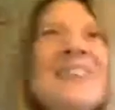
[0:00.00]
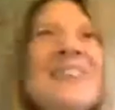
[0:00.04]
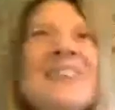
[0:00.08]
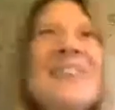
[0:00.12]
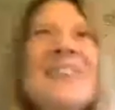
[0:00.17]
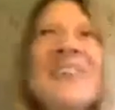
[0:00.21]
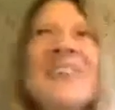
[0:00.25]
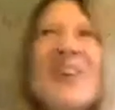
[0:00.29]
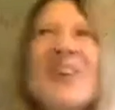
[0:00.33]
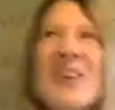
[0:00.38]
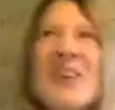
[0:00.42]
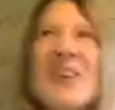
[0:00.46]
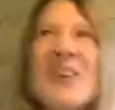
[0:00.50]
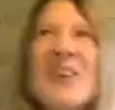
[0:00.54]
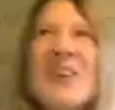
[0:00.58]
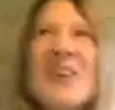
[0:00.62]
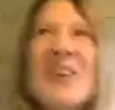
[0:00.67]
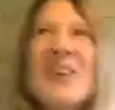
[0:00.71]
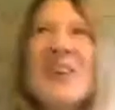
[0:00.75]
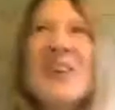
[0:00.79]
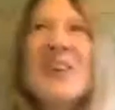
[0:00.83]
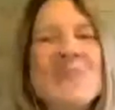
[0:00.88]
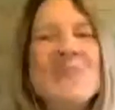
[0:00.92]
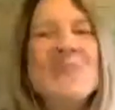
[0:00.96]
do
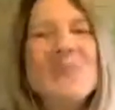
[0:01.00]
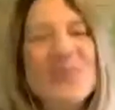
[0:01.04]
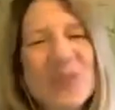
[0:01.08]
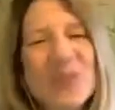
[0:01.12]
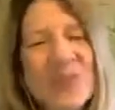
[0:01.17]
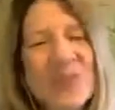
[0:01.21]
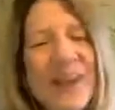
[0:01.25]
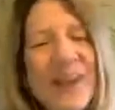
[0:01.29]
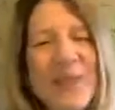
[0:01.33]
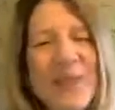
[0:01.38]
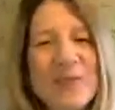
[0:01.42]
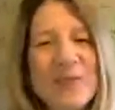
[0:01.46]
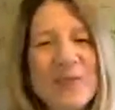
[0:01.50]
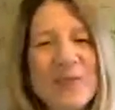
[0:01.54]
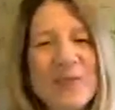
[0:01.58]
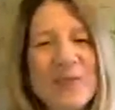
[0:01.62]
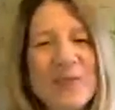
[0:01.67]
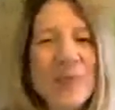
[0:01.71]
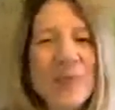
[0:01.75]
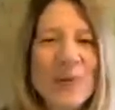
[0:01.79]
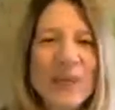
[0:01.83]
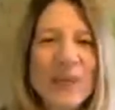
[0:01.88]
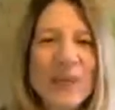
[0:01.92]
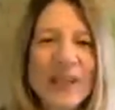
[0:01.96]
sort of average
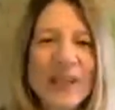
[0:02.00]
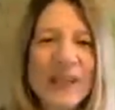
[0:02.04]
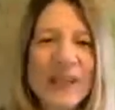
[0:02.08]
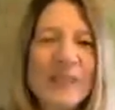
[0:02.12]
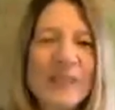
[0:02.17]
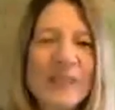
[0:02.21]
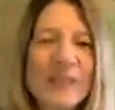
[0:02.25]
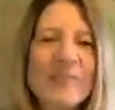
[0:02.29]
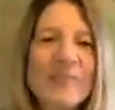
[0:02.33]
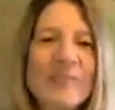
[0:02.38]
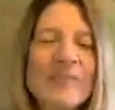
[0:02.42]
one a week.